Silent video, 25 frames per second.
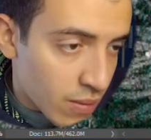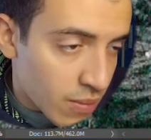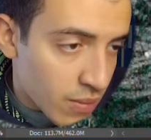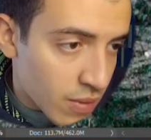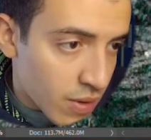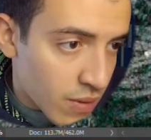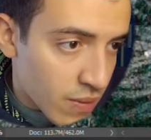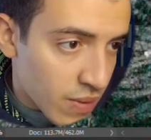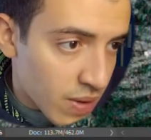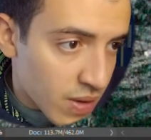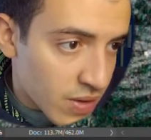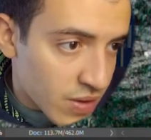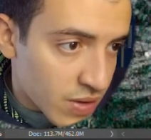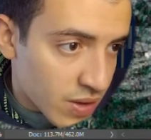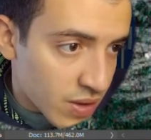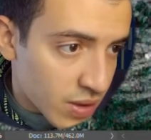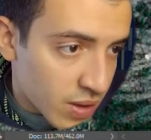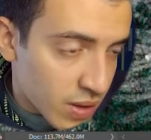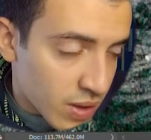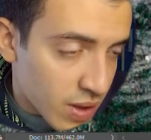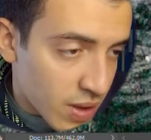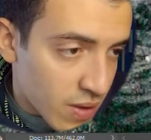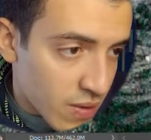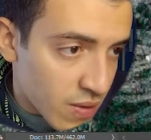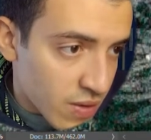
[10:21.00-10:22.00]
erasing
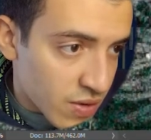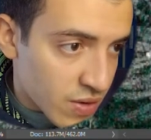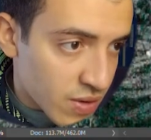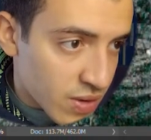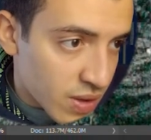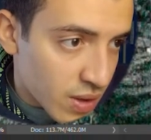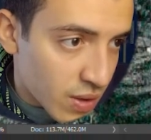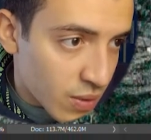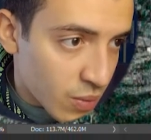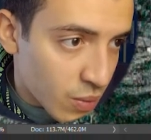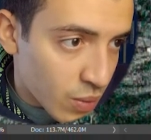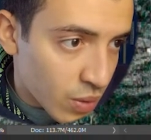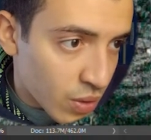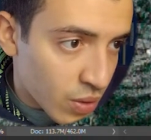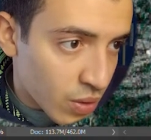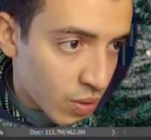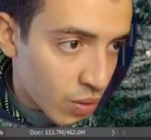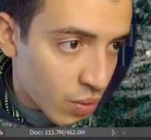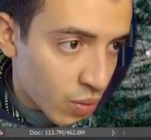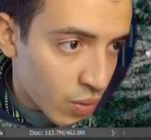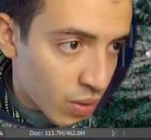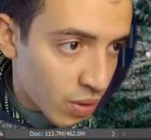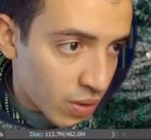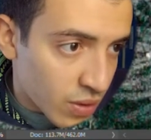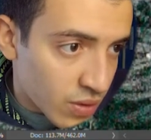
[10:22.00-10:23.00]
areas that we
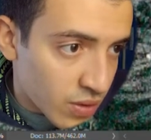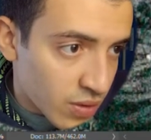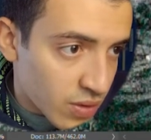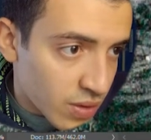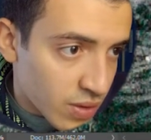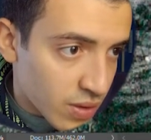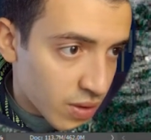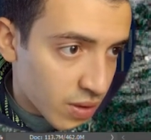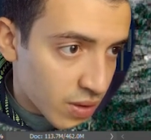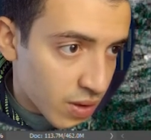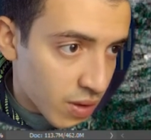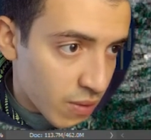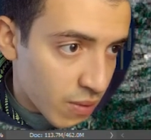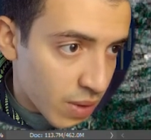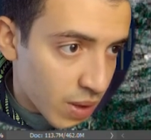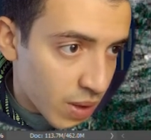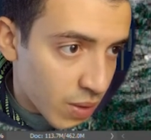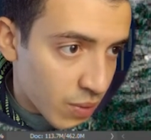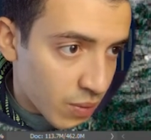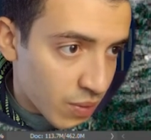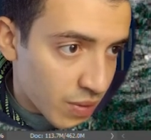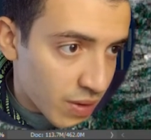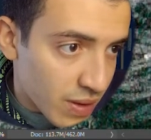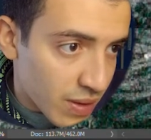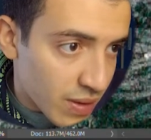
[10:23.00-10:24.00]
don't want
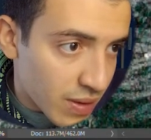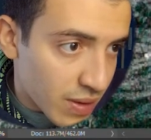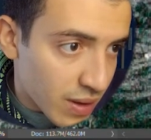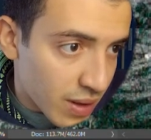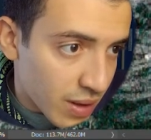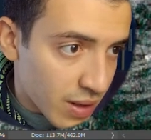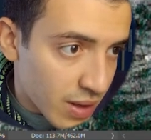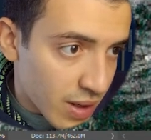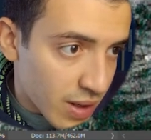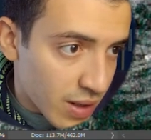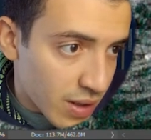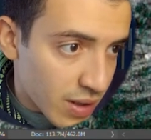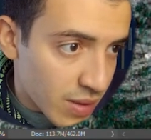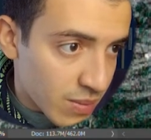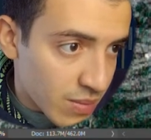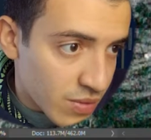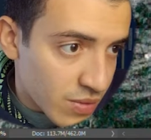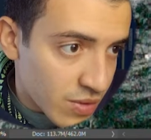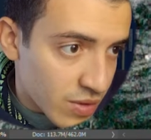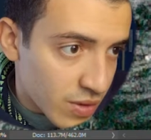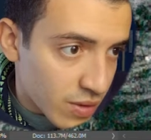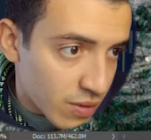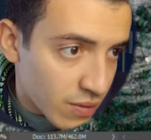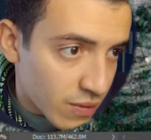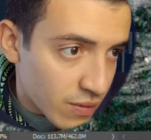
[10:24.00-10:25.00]
around the guy
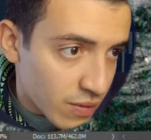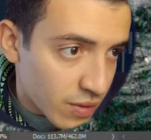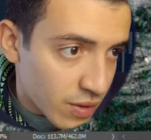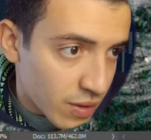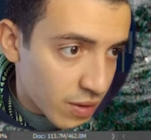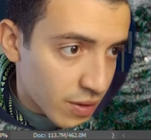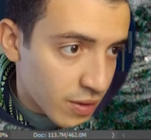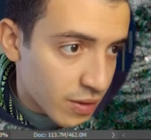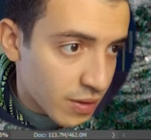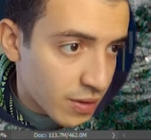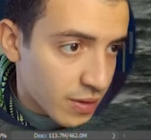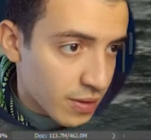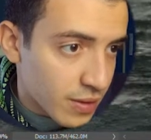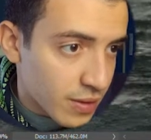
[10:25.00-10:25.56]
himself here.